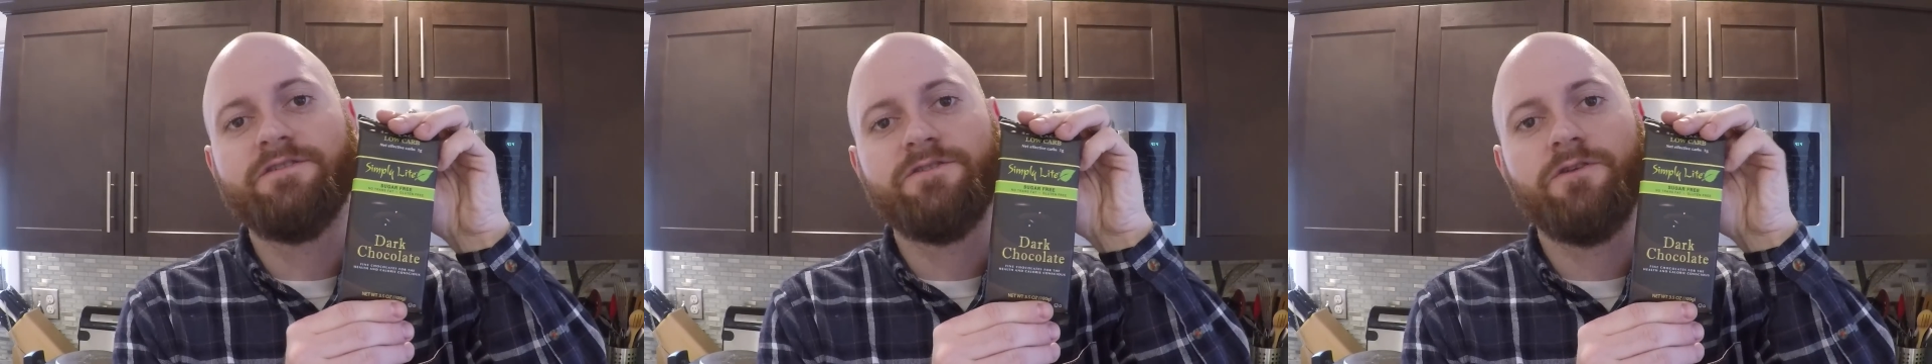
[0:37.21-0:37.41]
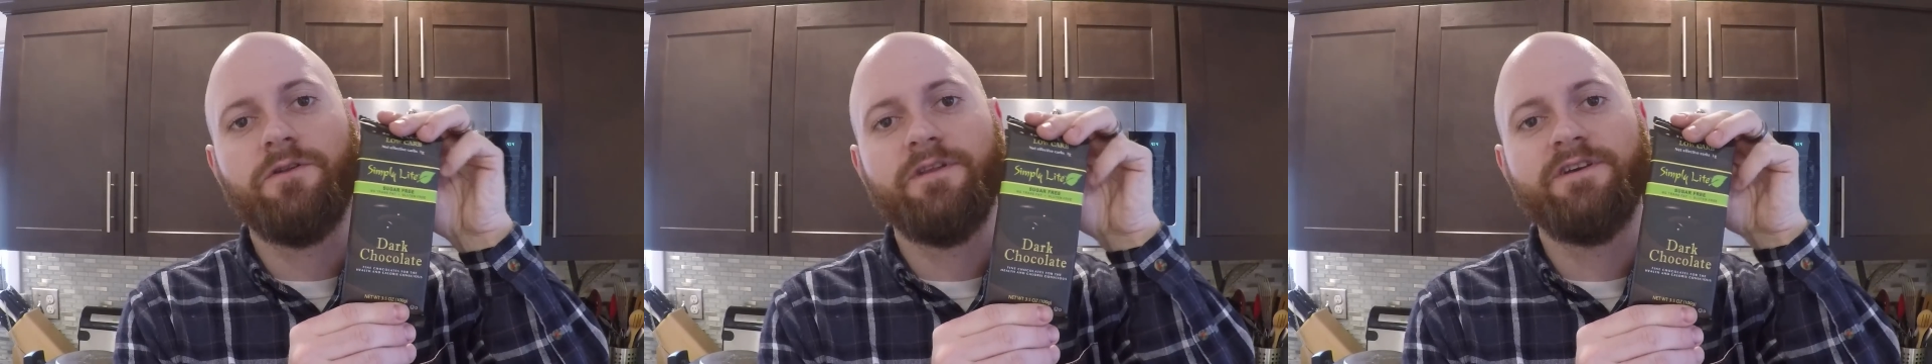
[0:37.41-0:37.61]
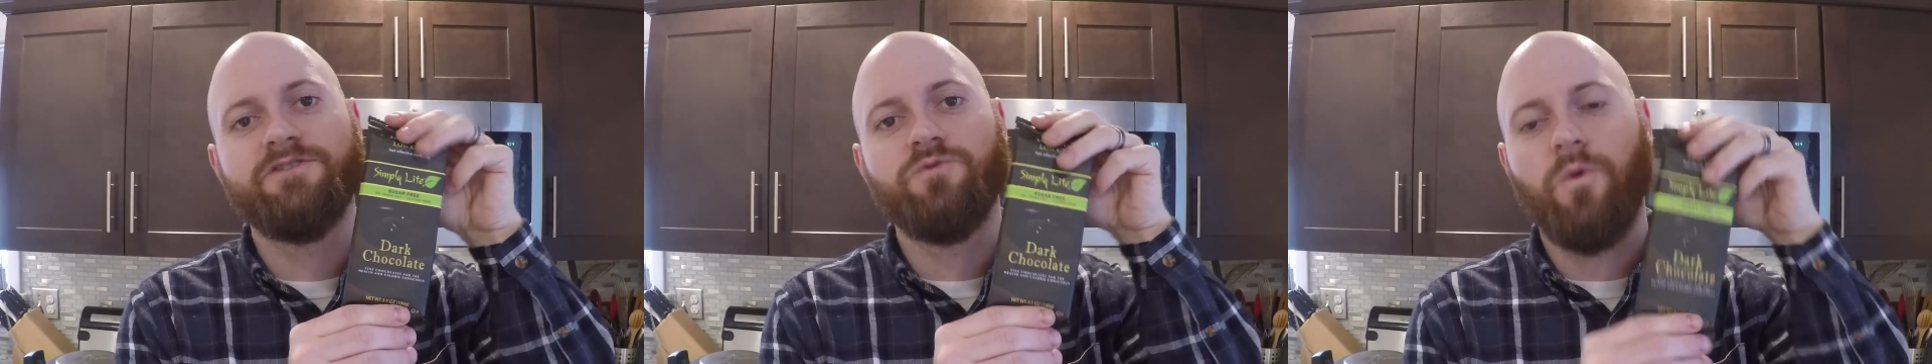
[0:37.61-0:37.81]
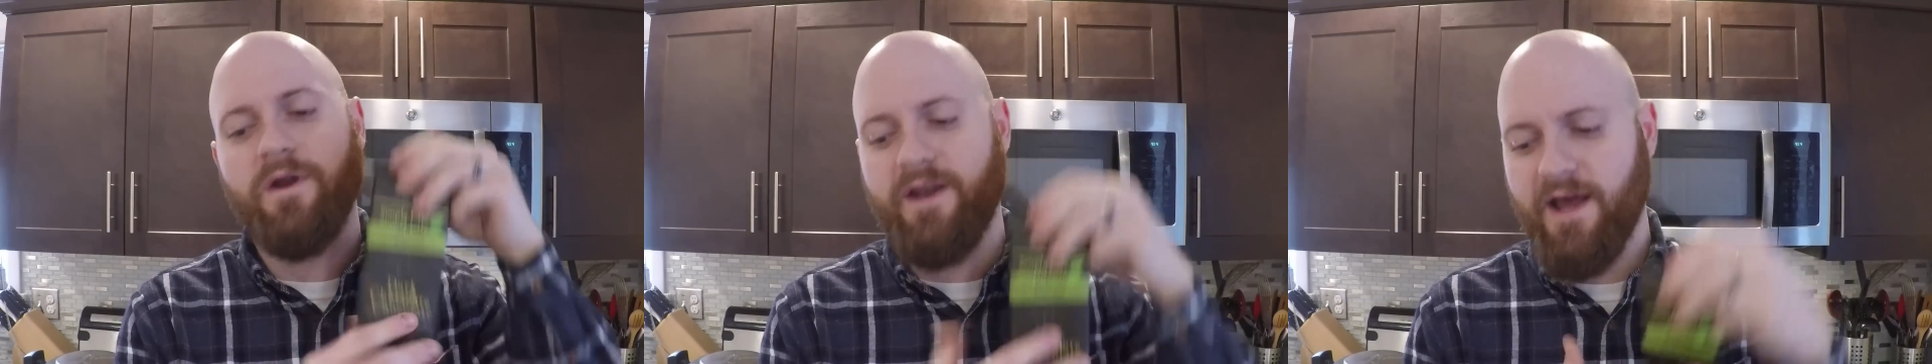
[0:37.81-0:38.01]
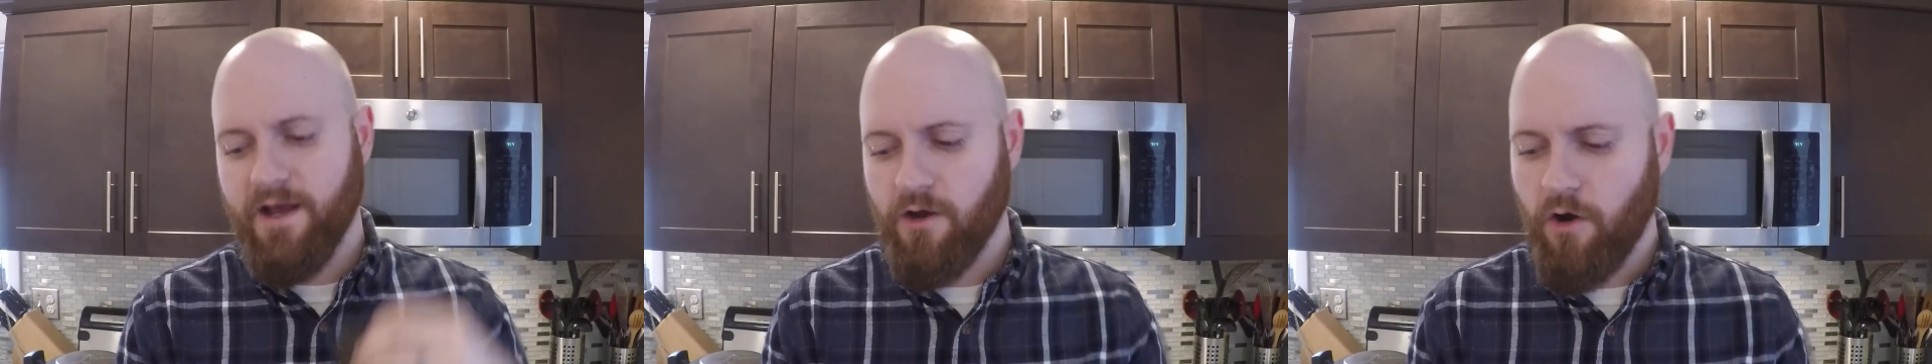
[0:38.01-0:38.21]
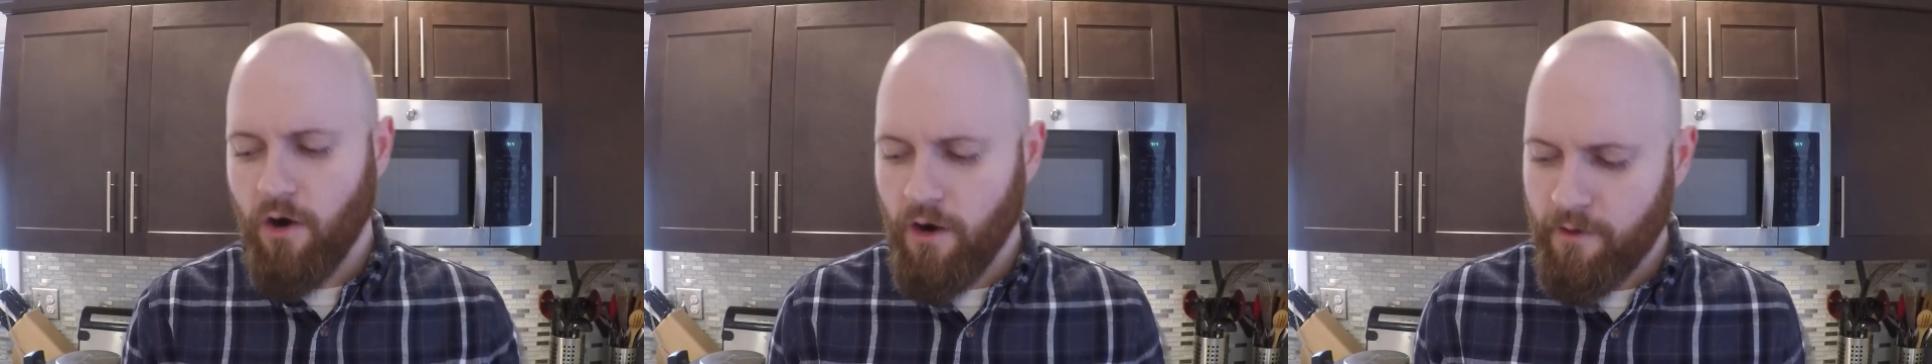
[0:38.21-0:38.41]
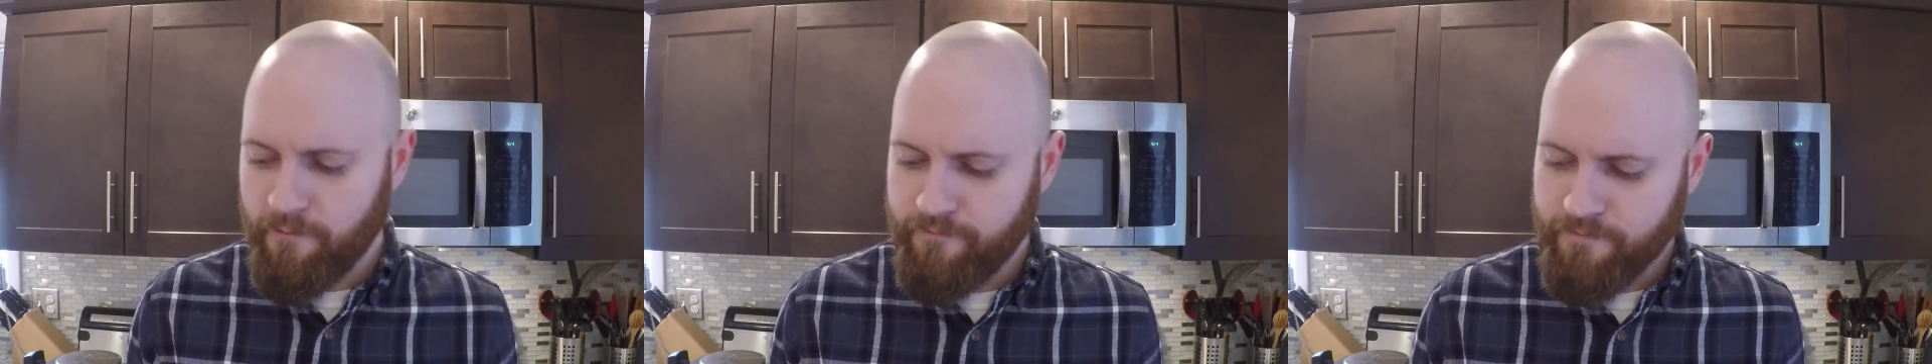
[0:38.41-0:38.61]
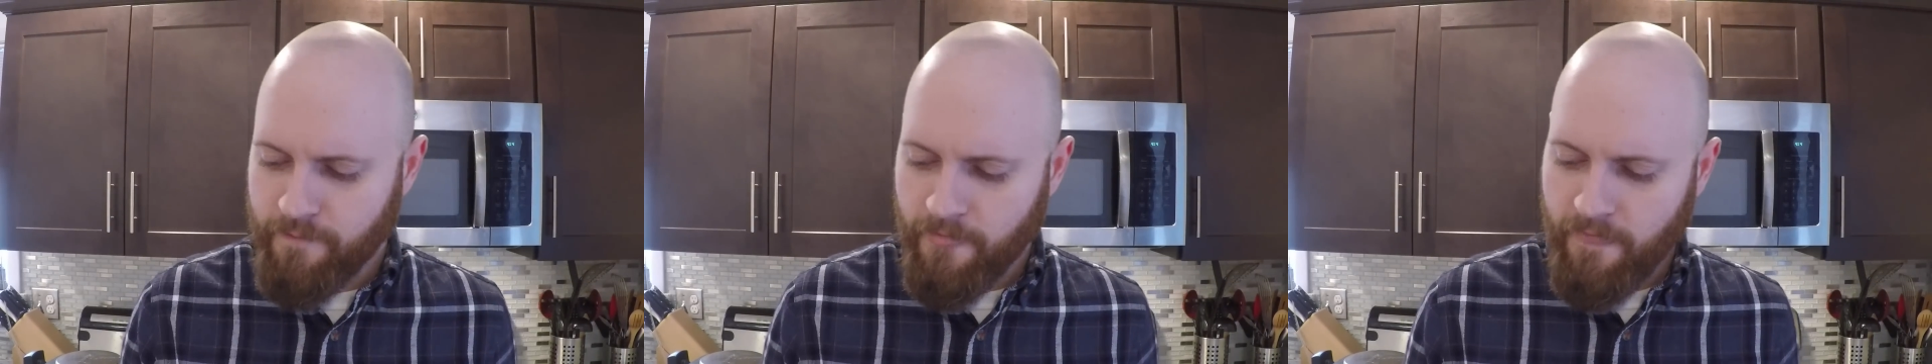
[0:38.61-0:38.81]
so it only has one net
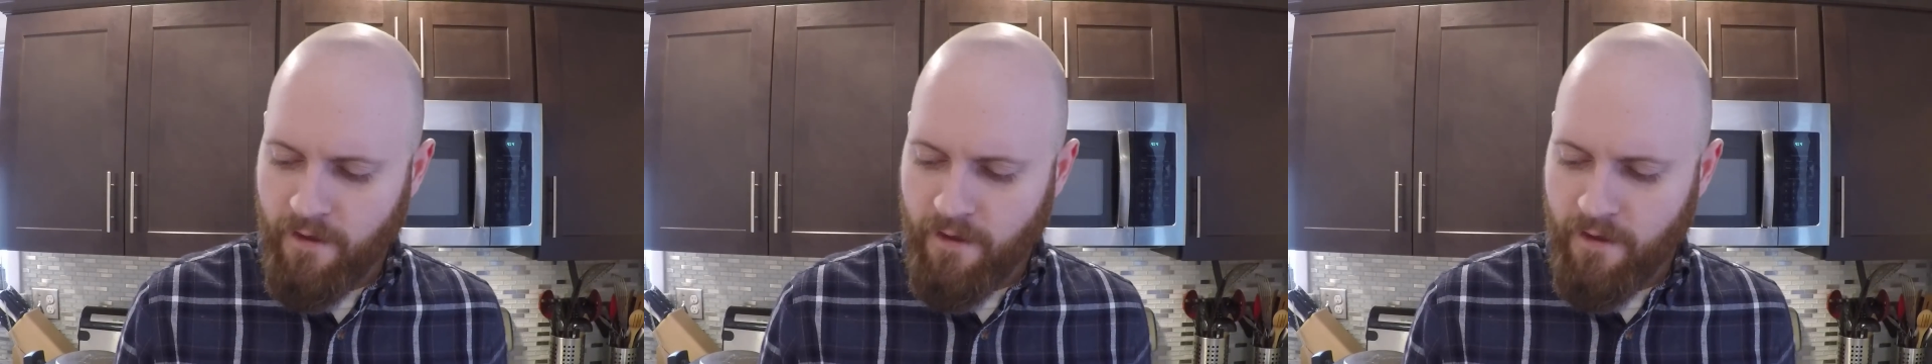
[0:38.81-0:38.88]
carb.